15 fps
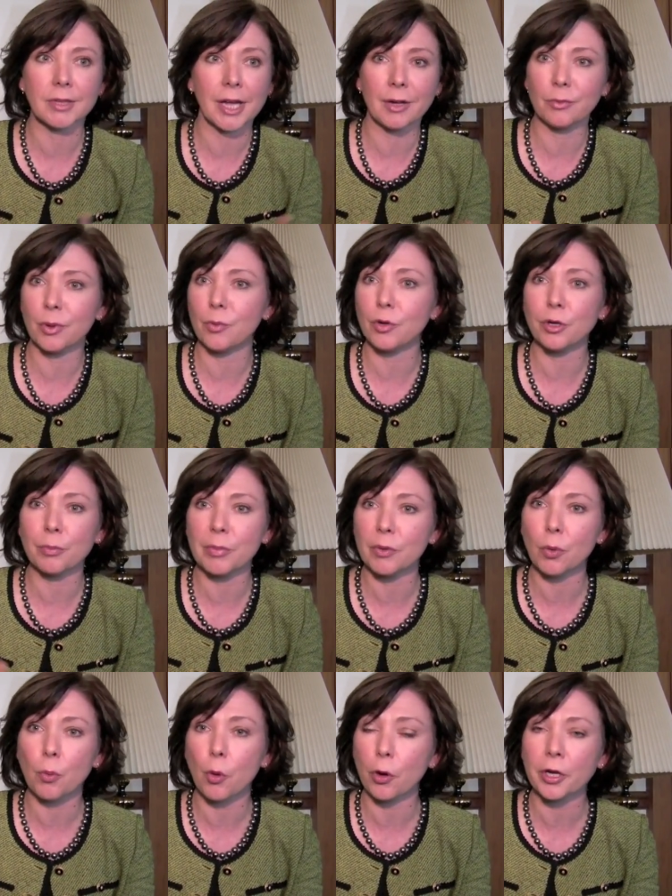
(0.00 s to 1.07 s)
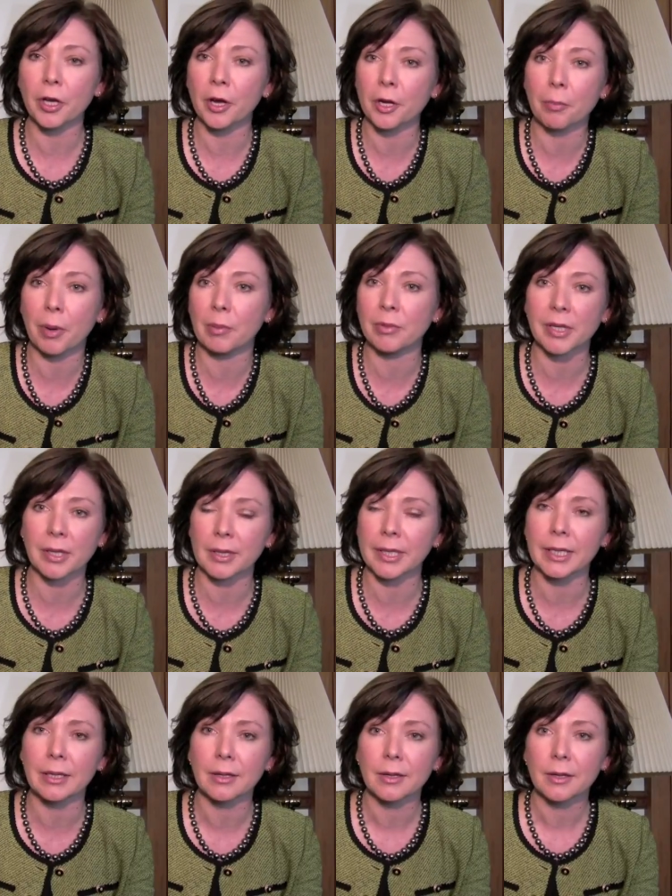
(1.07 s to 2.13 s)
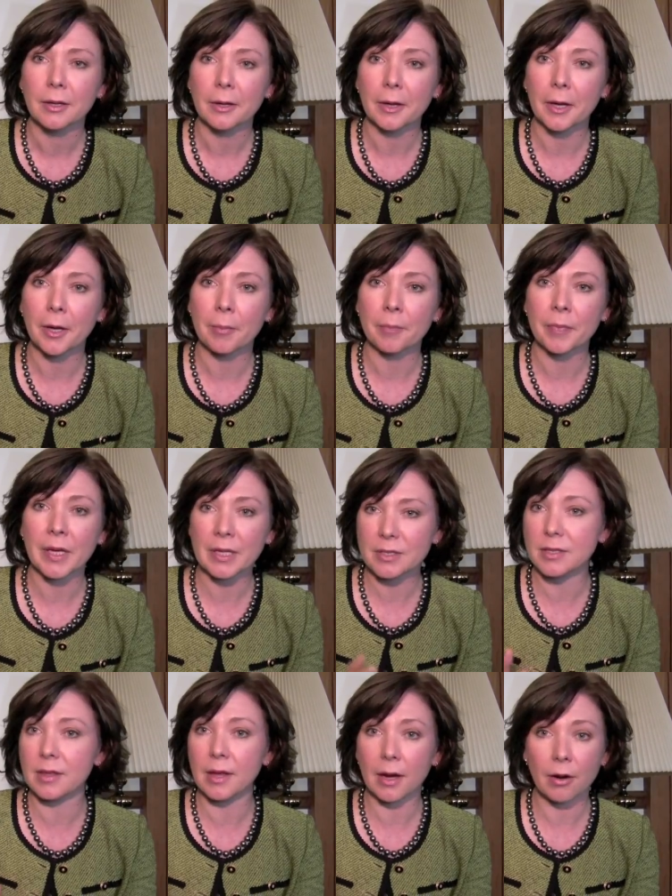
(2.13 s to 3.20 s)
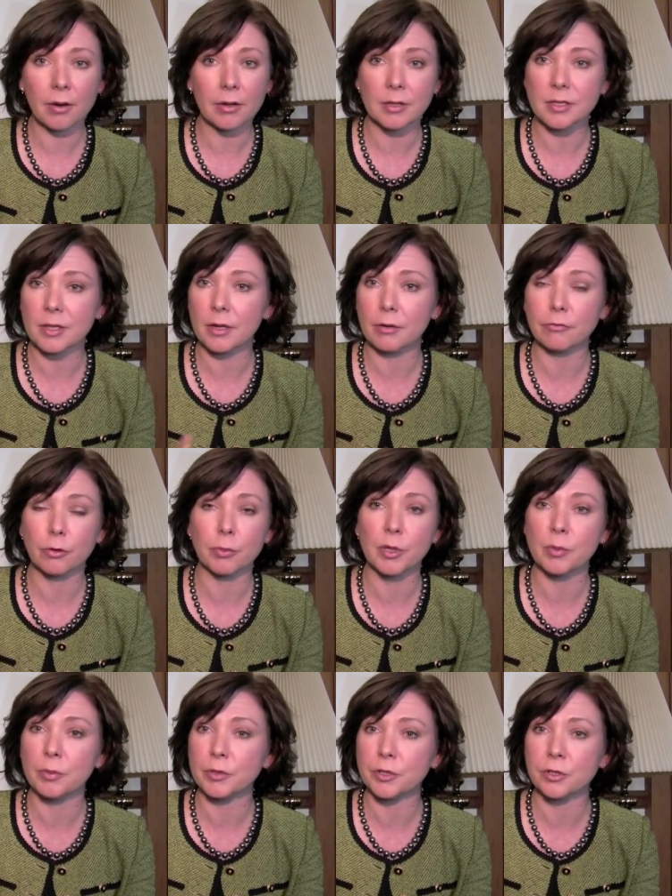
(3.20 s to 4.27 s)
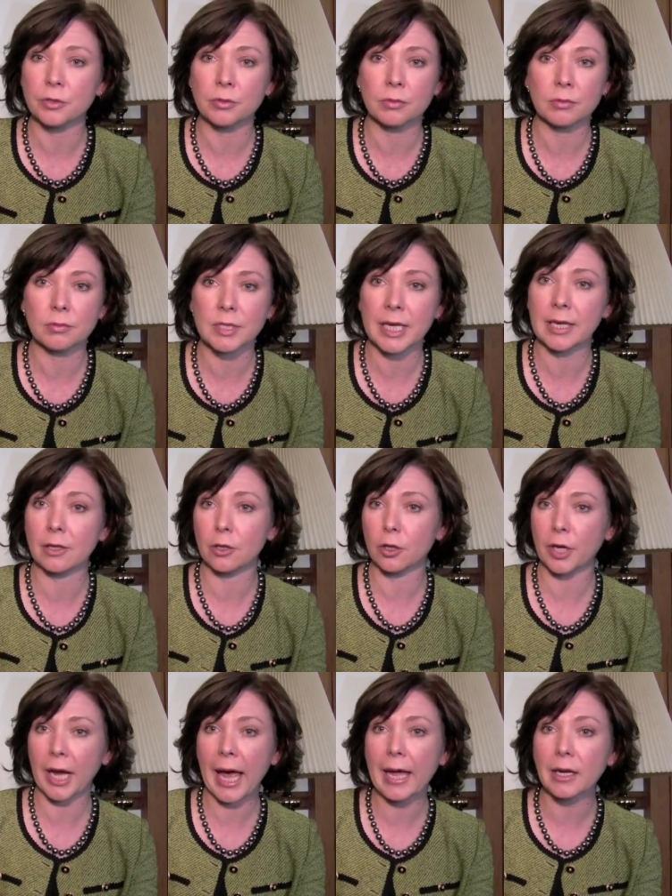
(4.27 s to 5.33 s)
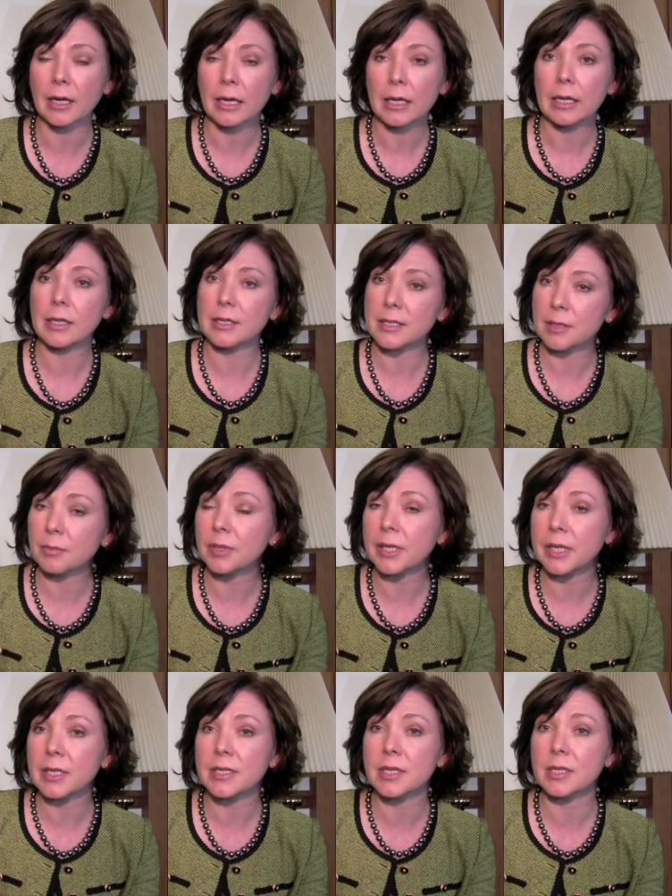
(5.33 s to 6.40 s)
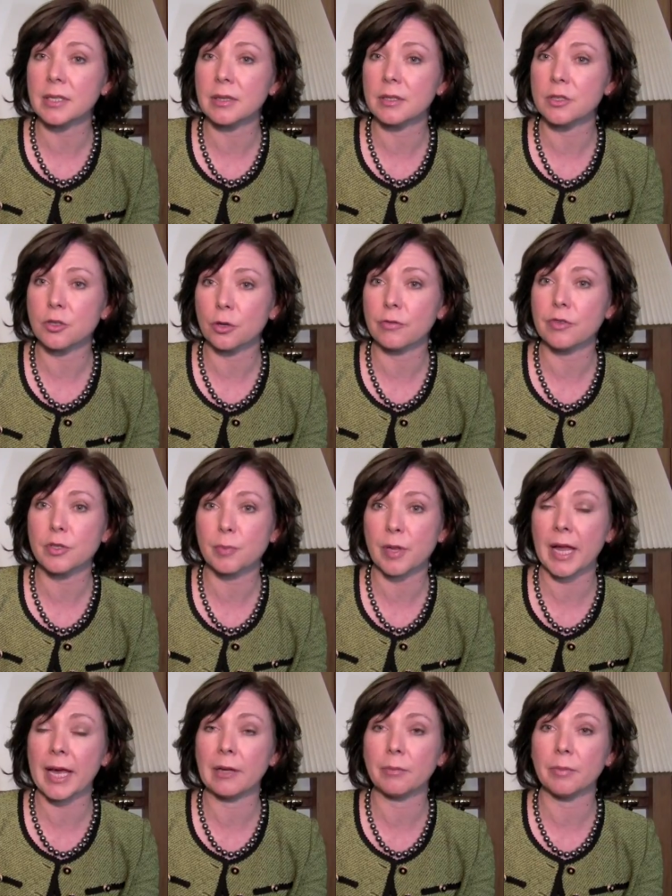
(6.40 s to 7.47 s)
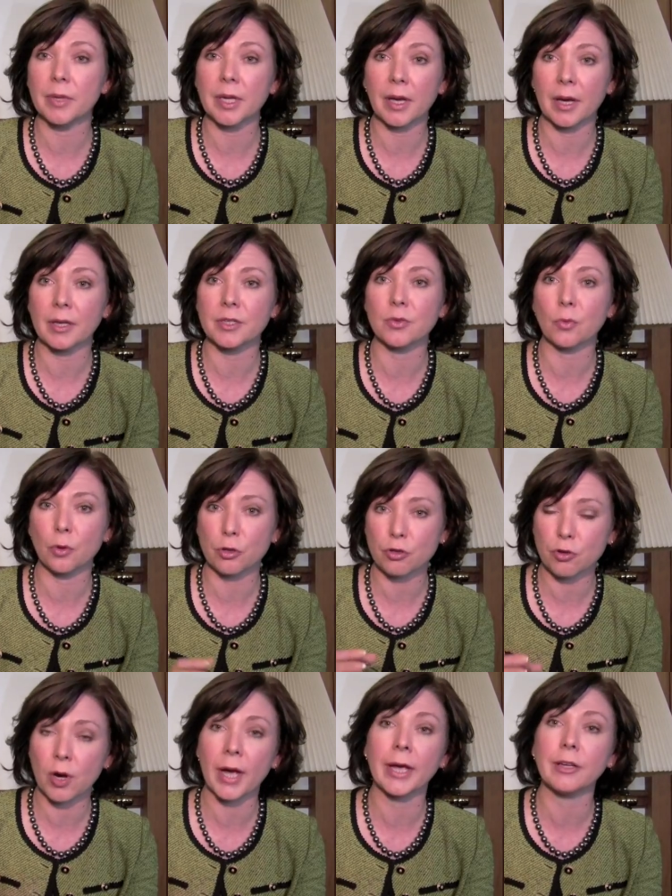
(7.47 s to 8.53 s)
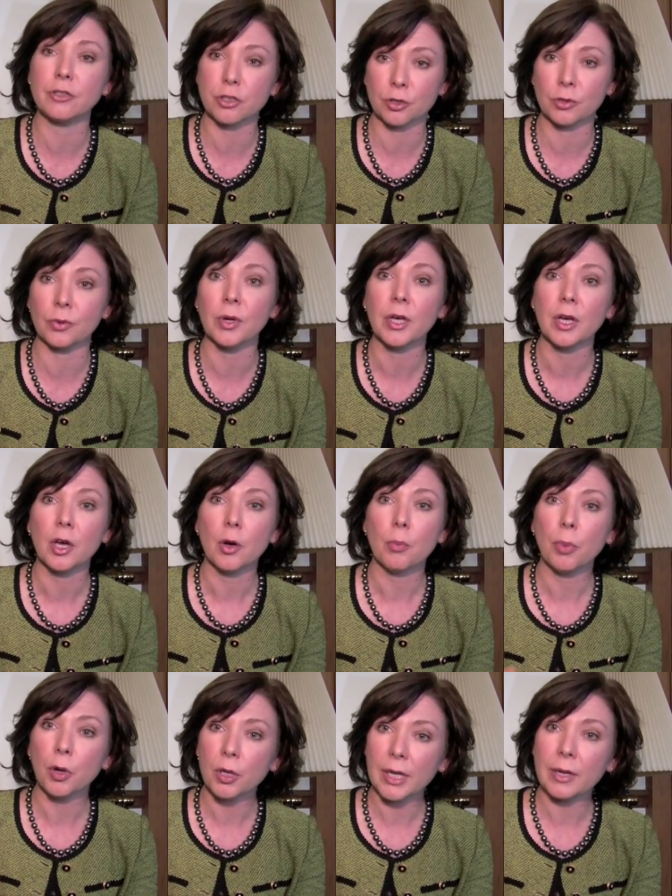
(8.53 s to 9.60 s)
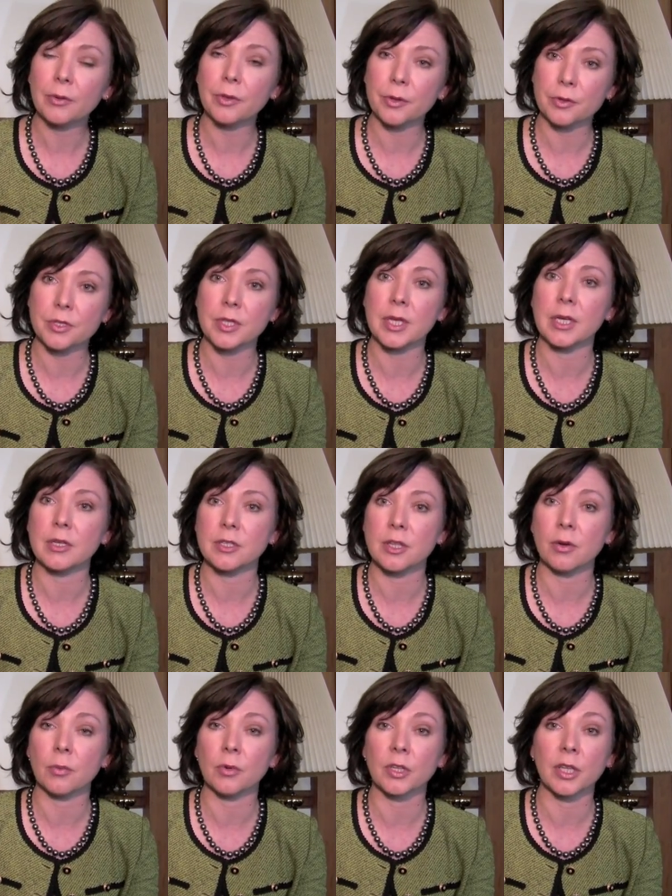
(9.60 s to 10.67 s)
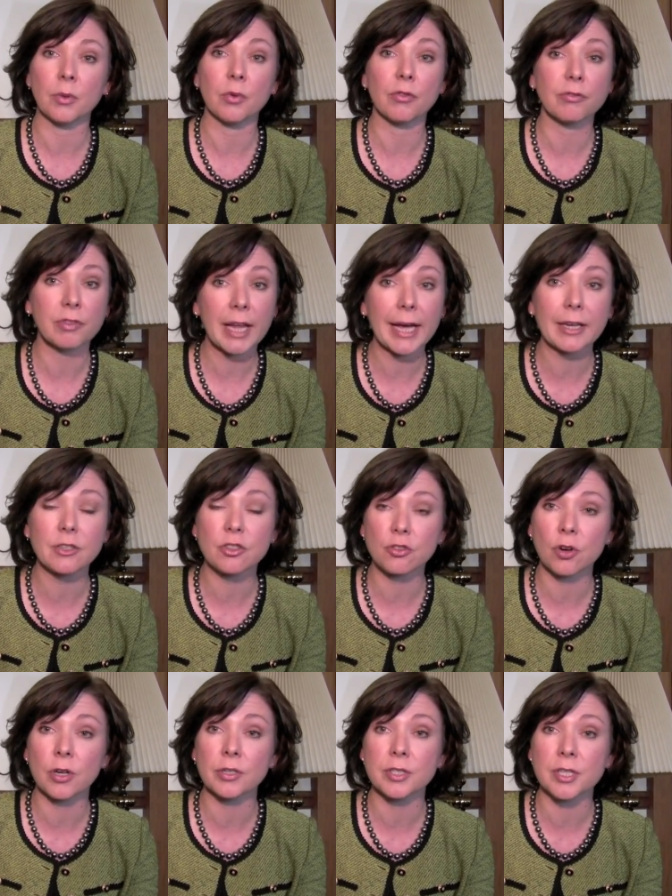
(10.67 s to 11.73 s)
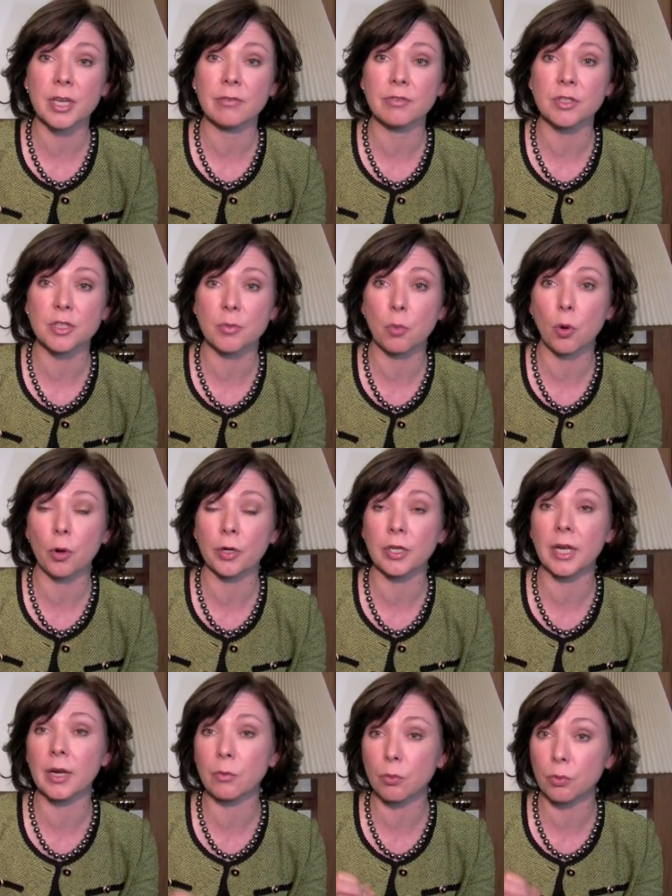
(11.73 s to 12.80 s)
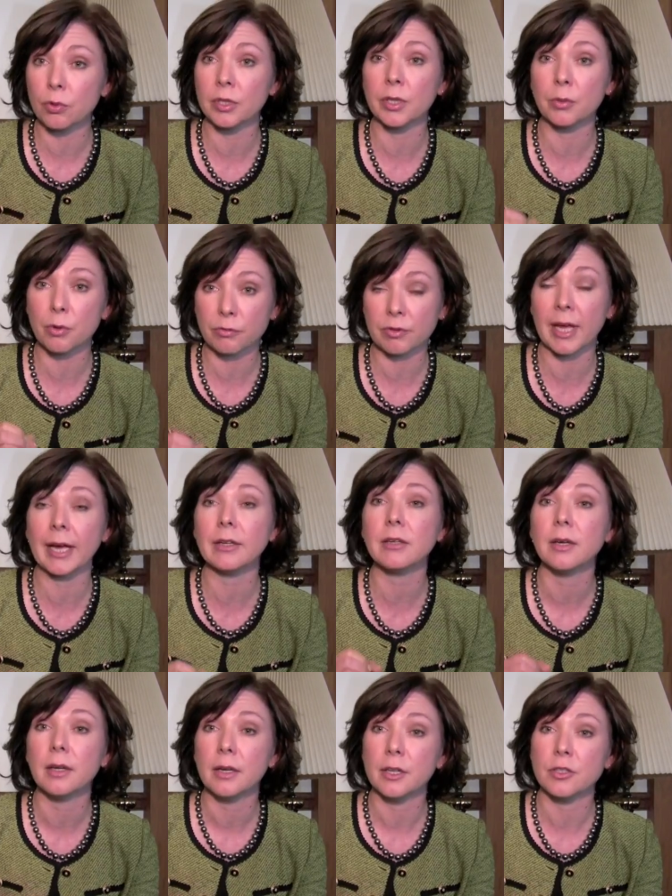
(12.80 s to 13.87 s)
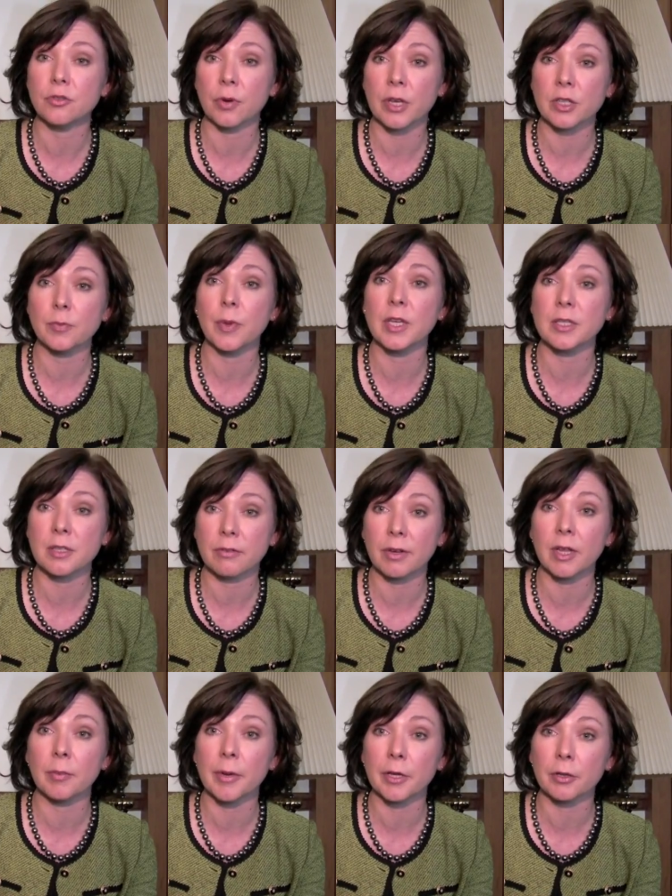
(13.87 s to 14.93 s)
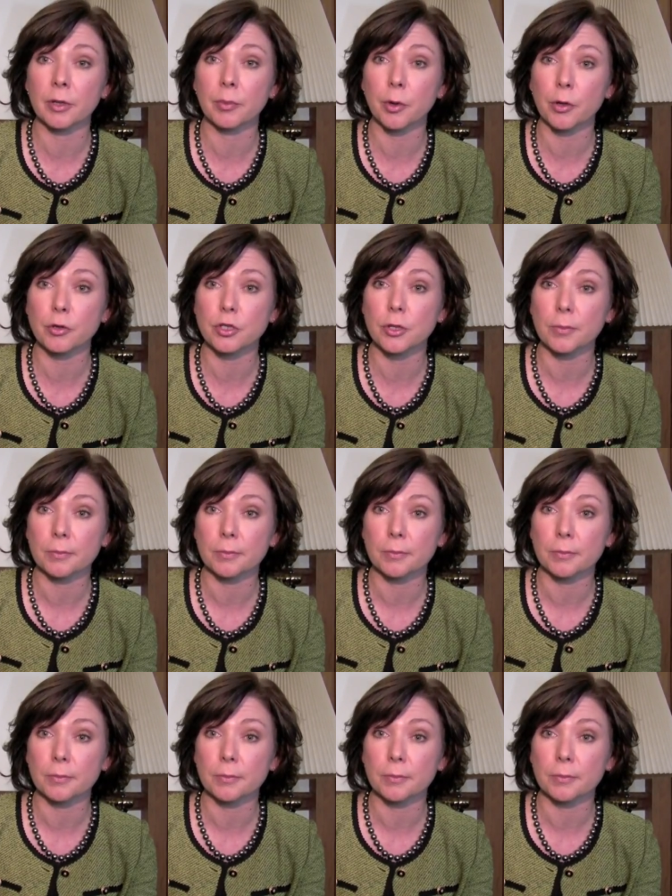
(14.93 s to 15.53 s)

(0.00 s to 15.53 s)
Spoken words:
and we wouldn't be reporting on it publicly. It's there for people to take a look at. It simply isn't in the service plan because we're trying to pull out those things that really reflect strong, safe, and supported, and really reflect a strengths-based developmental approach.